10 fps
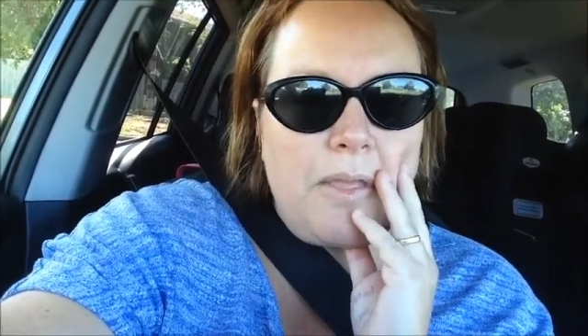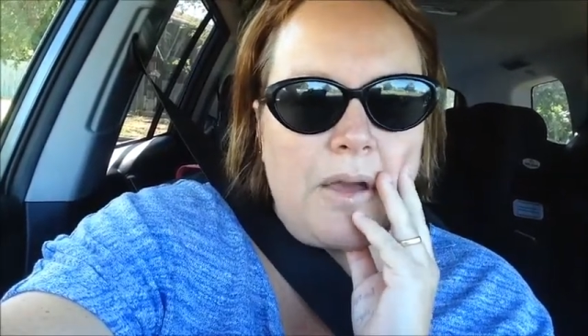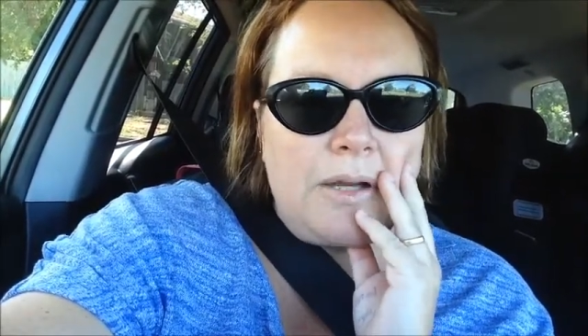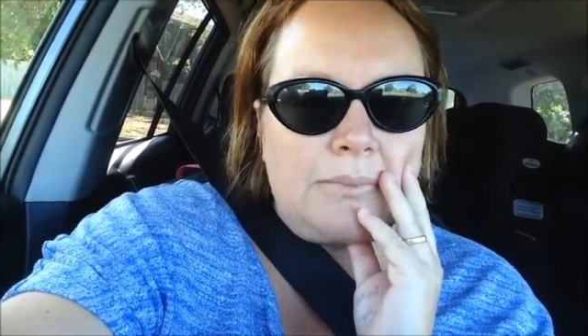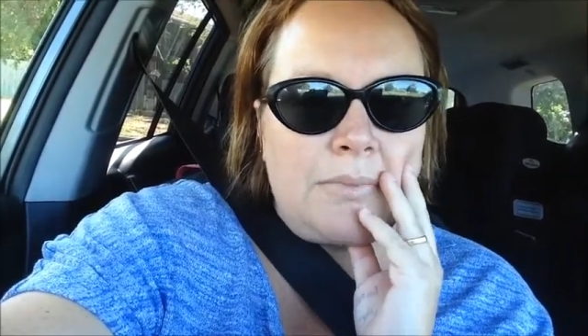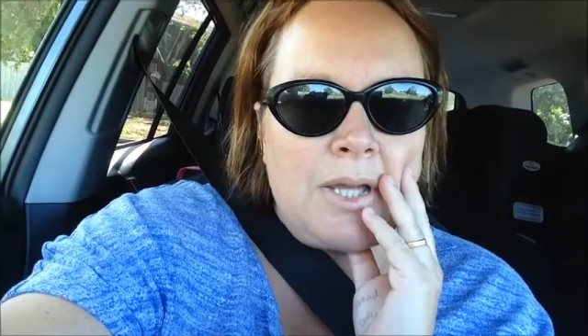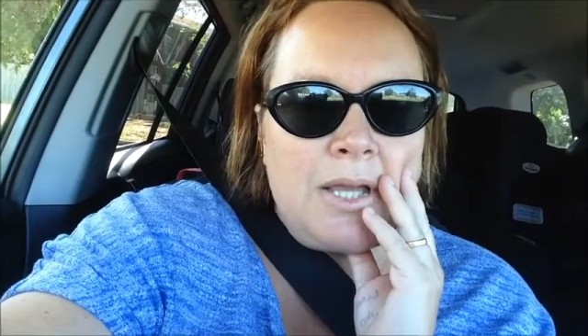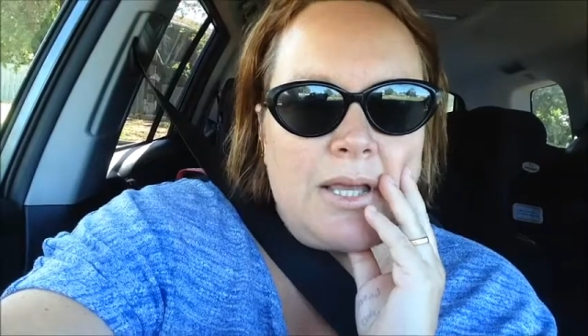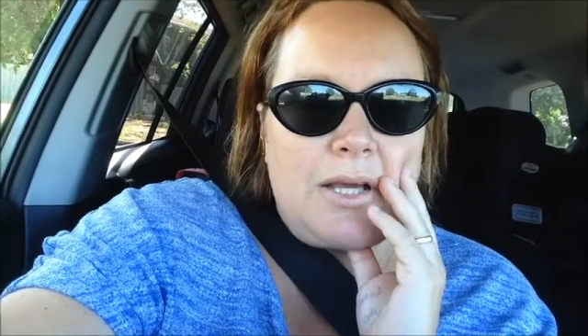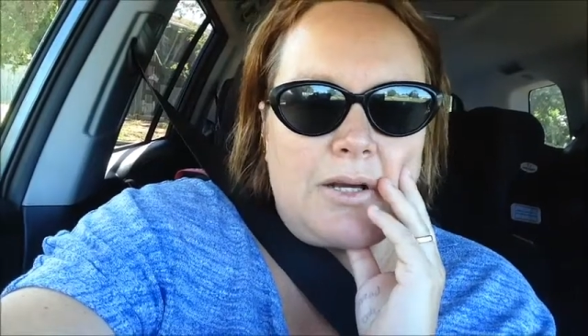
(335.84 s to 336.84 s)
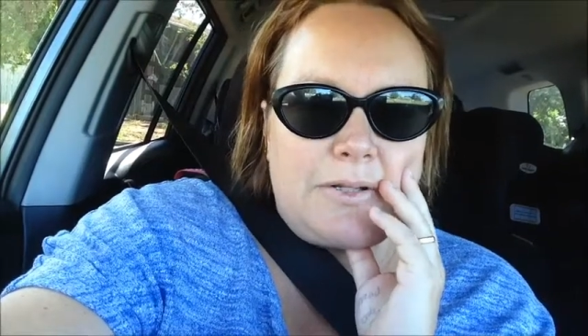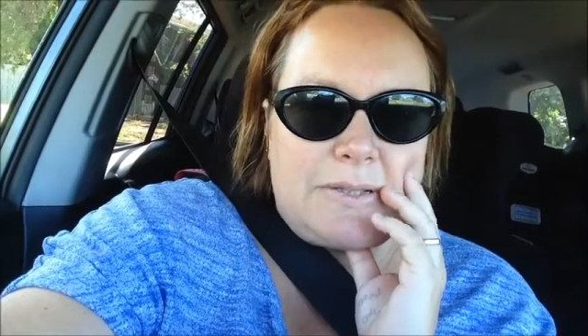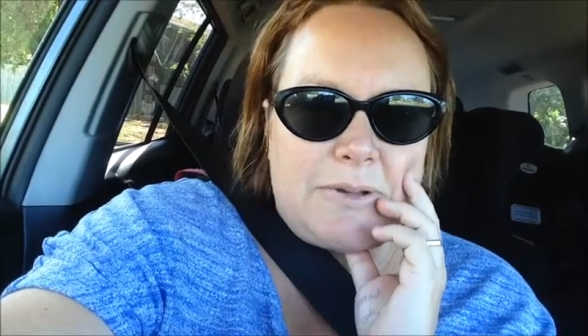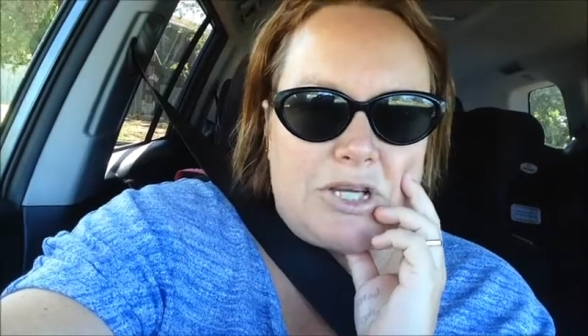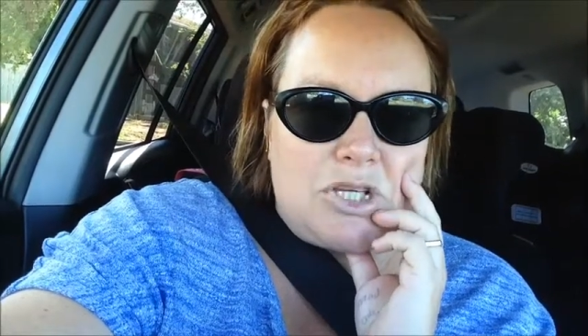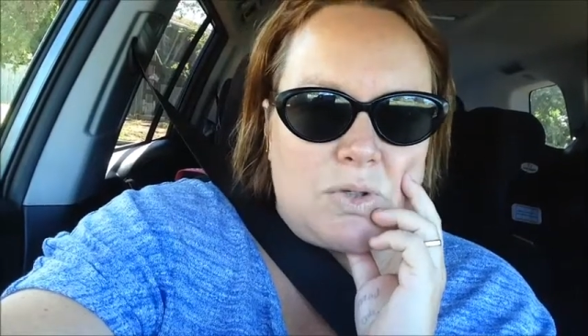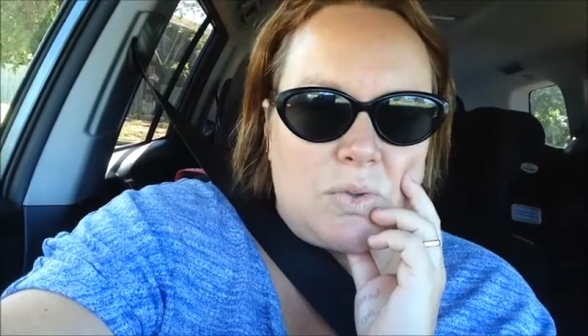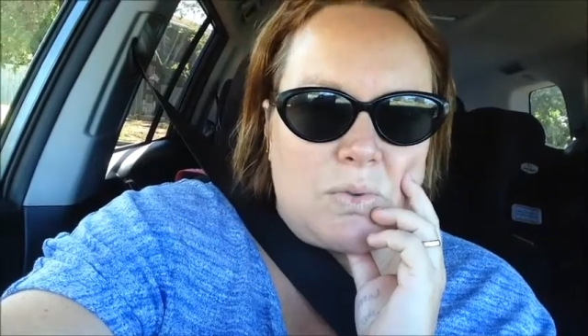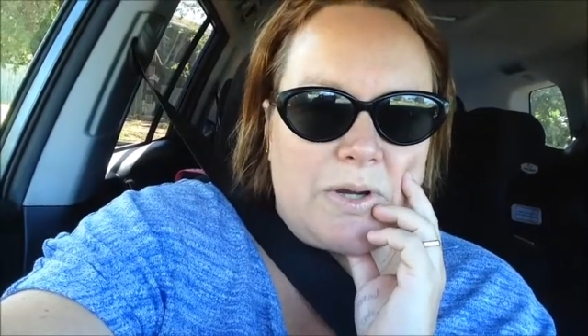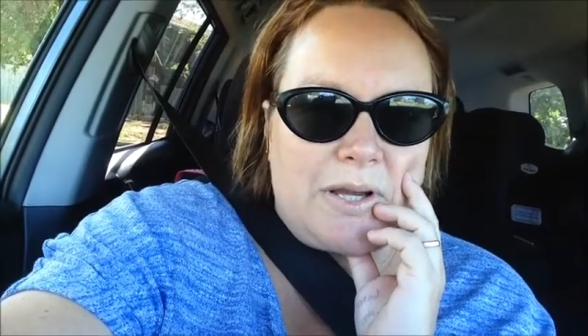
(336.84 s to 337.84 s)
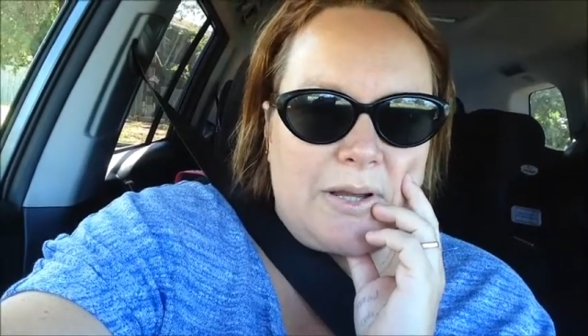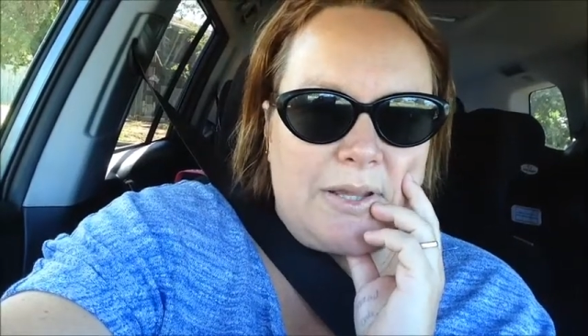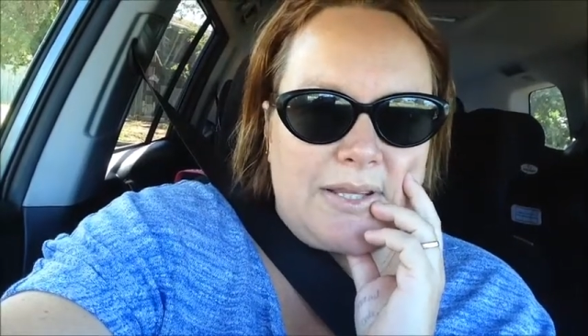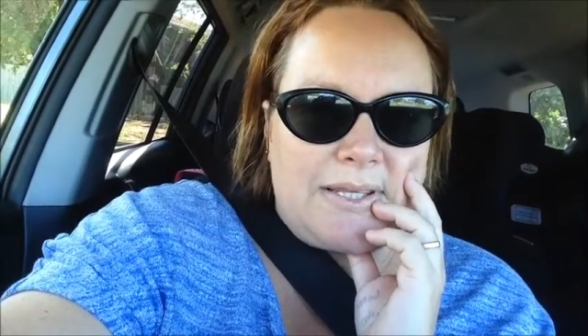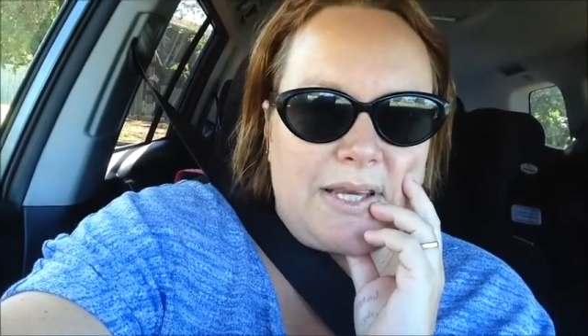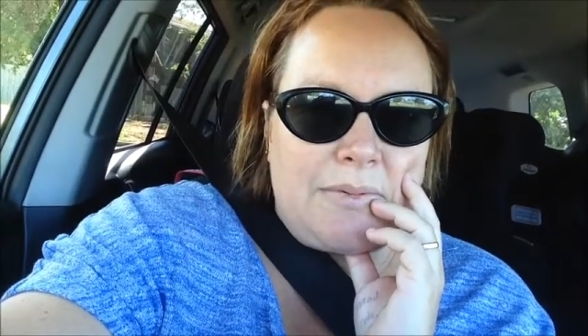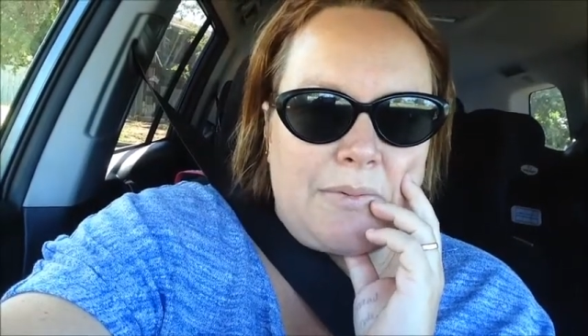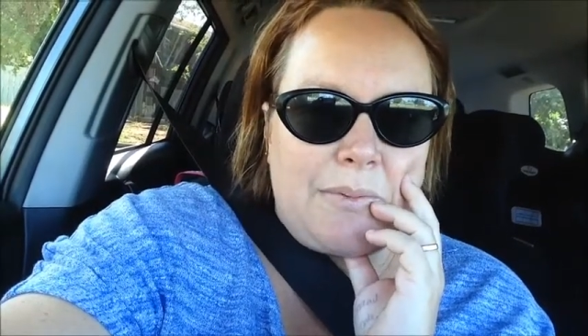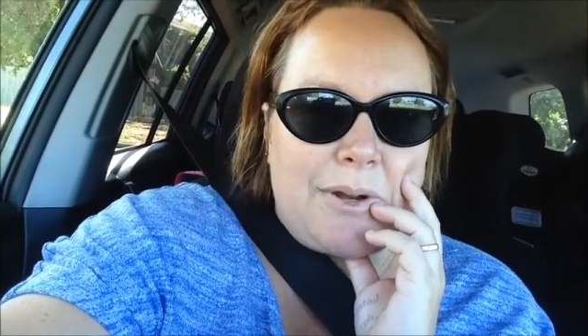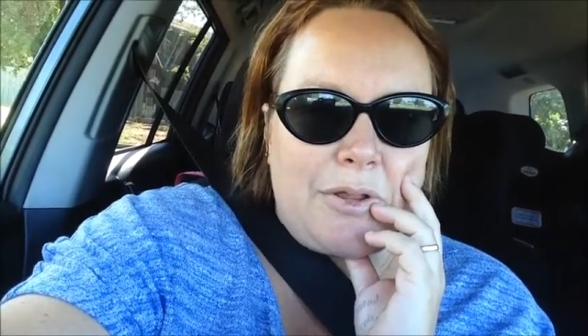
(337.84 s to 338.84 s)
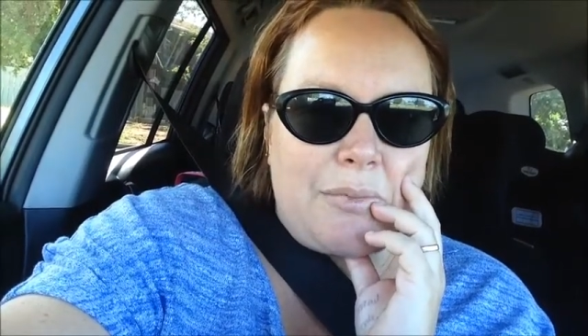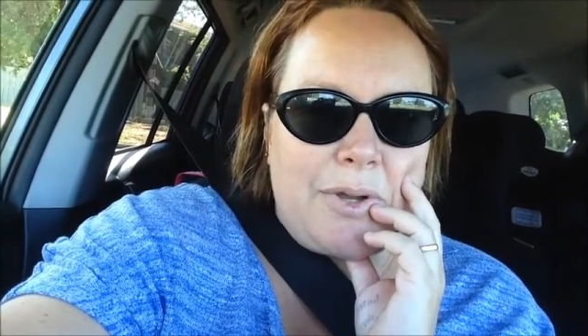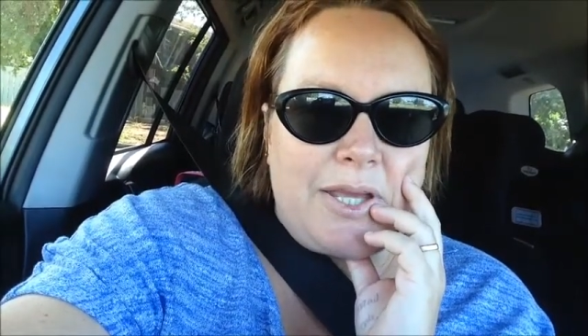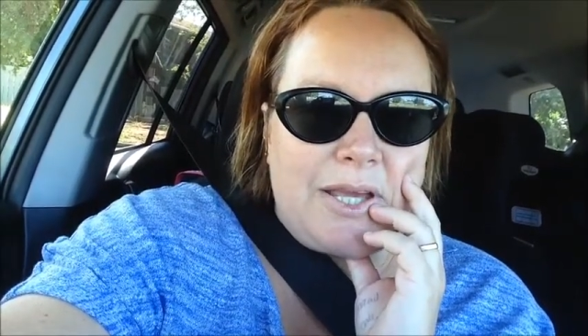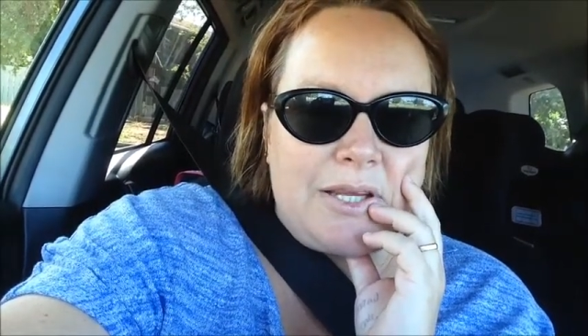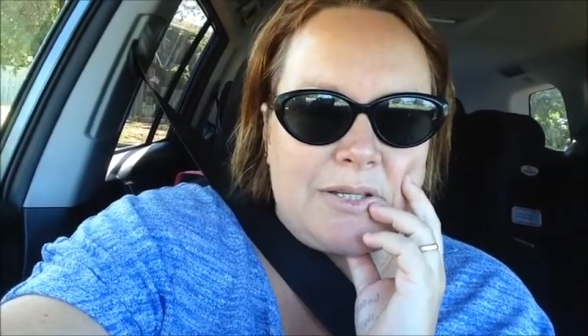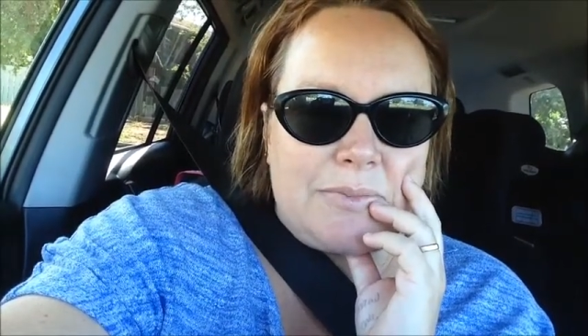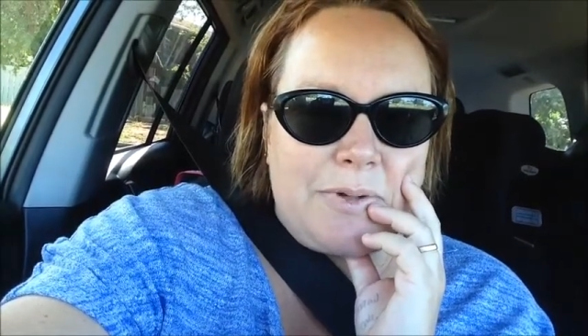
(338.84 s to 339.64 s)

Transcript: um, on special uh, in the city when we went on the weekend.